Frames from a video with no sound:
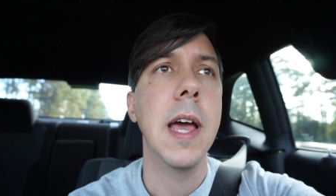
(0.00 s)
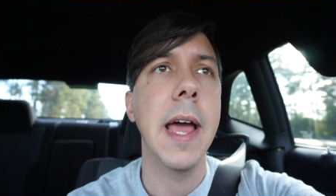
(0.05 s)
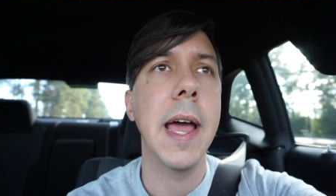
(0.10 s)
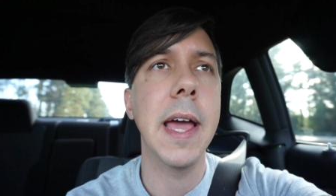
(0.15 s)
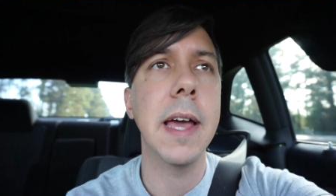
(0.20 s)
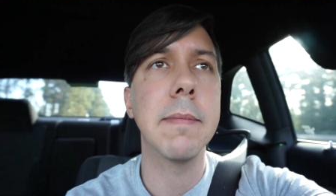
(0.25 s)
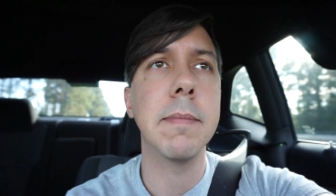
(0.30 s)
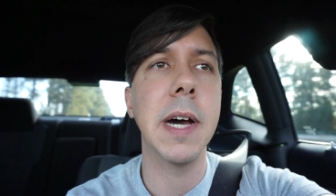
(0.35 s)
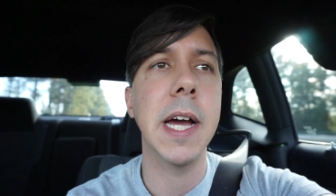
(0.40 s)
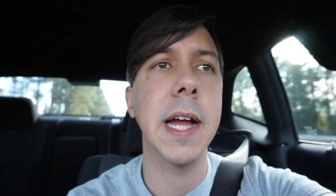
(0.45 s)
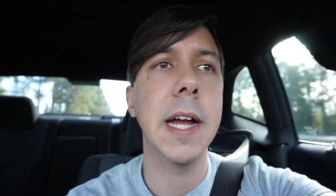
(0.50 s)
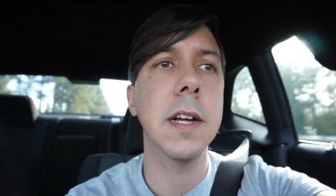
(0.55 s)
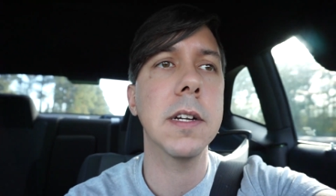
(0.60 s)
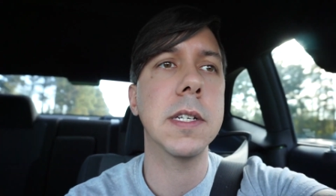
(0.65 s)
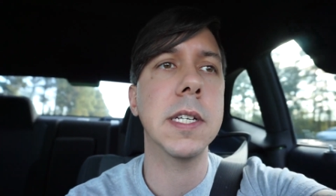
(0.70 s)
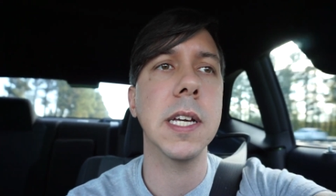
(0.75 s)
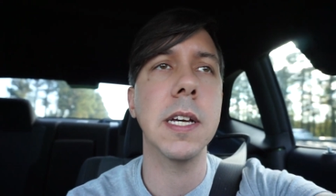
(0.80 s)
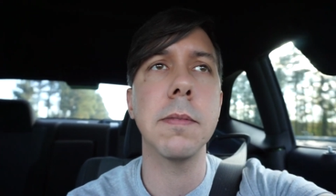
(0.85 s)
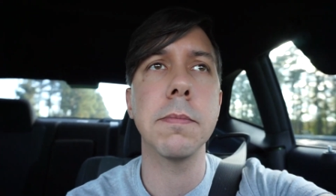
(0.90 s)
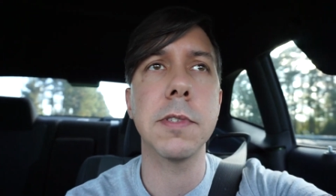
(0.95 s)
And my air
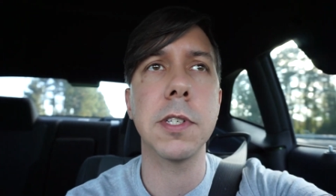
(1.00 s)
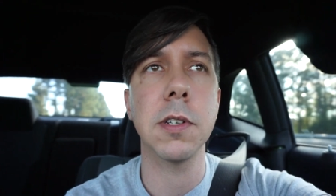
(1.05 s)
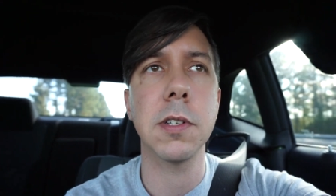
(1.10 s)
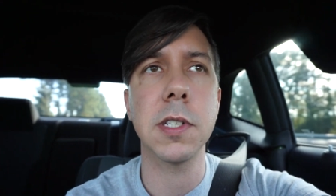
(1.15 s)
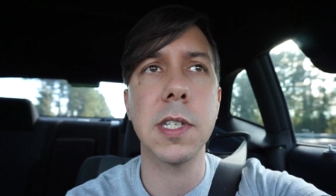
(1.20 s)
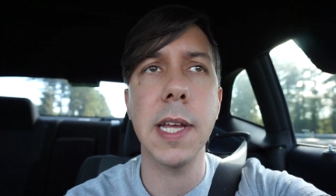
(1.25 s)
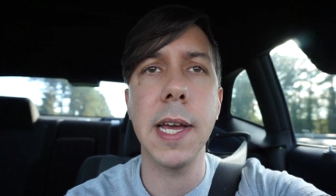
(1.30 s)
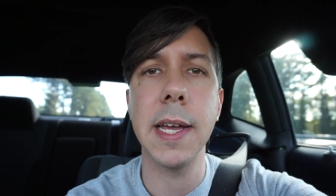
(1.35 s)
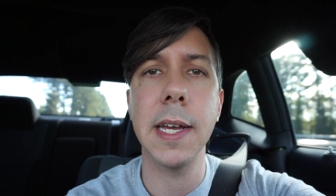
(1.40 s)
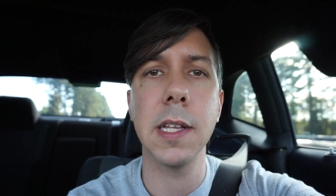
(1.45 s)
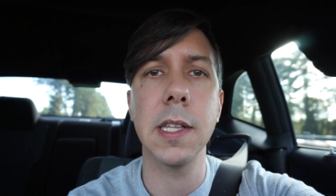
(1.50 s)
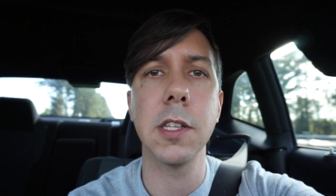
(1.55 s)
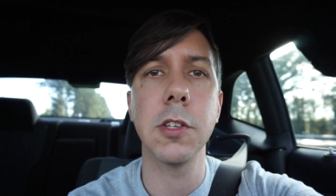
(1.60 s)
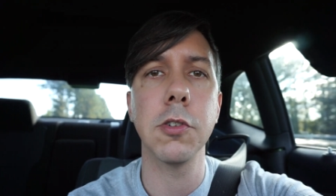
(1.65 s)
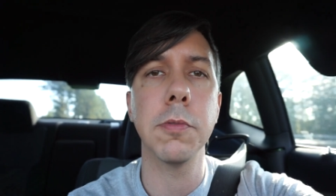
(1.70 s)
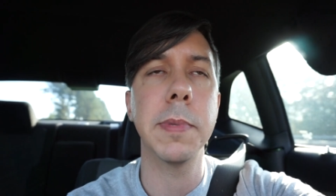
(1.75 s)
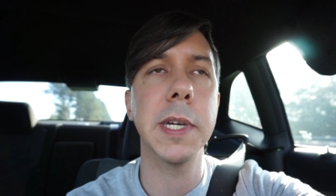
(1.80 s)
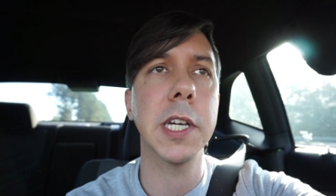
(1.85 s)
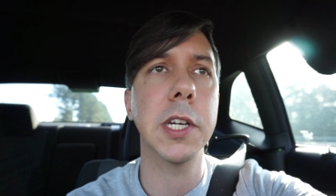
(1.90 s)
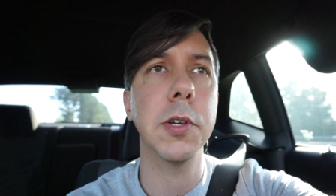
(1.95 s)
temps are staying a
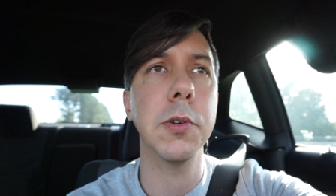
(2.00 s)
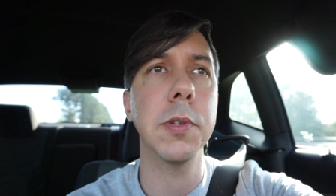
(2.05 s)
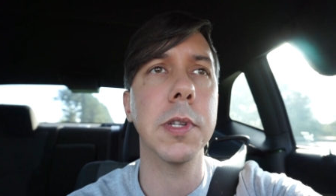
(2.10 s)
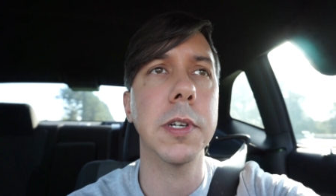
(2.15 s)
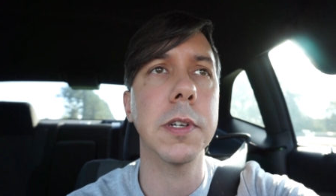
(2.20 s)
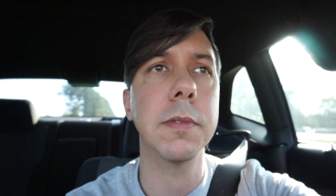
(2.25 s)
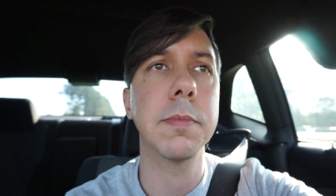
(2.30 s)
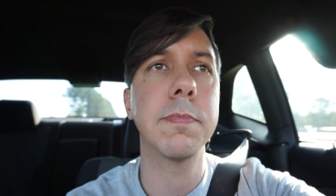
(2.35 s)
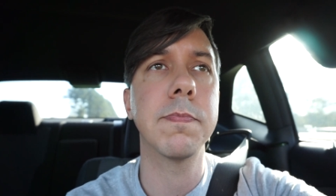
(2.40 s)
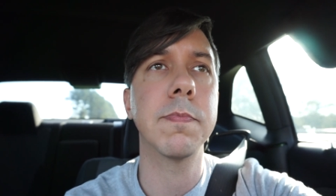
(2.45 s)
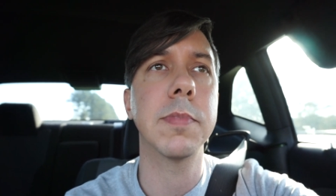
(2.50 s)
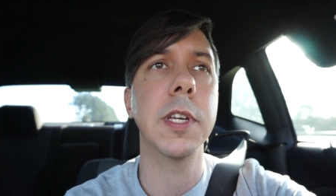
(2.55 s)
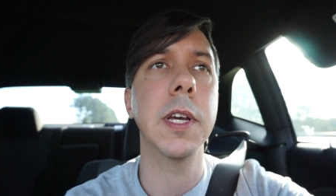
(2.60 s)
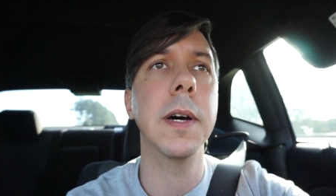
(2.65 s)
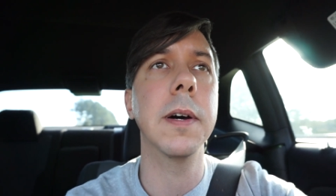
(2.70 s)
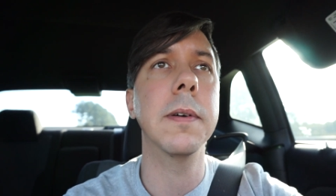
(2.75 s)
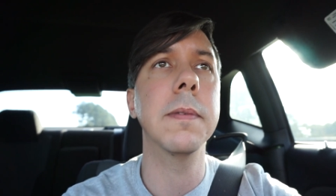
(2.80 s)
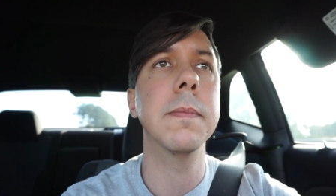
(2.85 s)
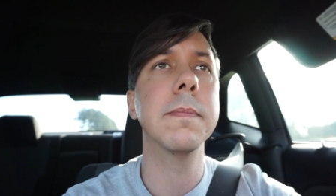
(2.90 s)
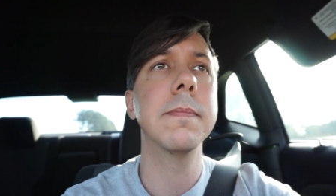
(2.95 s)
little bit cooler.
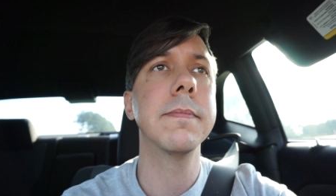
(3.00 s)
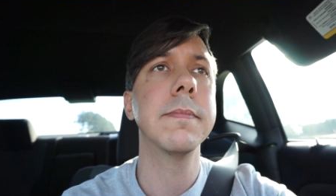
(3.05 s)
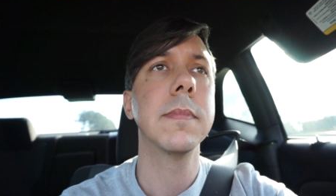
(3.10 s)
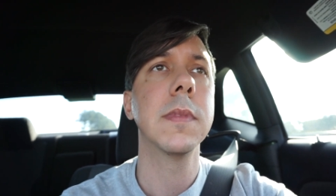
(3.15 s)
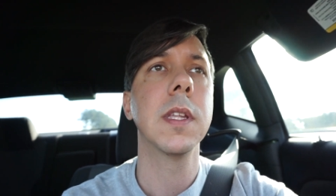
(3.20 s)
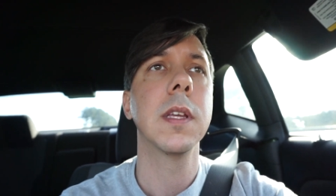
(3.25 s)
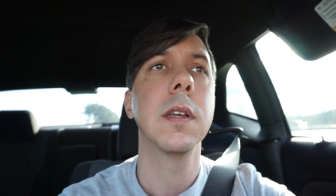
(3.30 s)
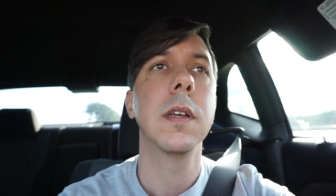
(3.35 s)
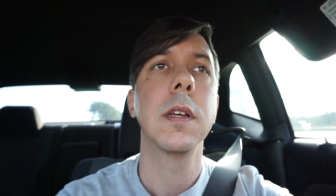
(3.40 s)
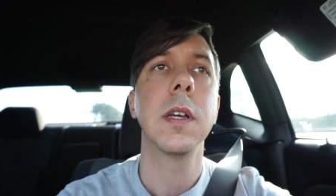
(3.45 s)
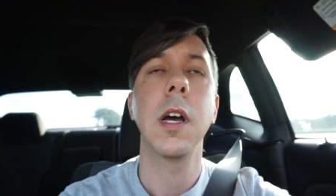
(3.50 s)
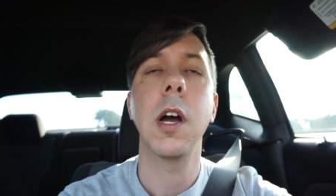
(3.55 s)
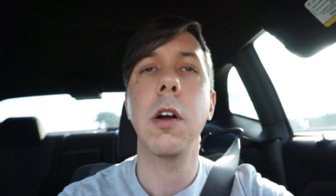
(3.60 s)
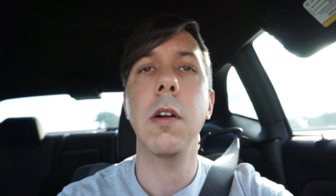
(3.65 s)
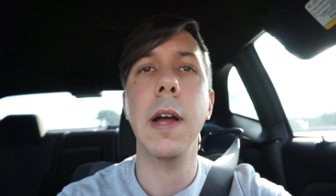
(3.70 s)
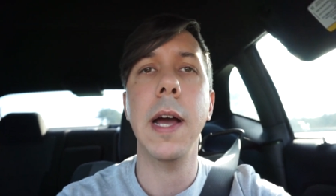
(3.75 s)
So, all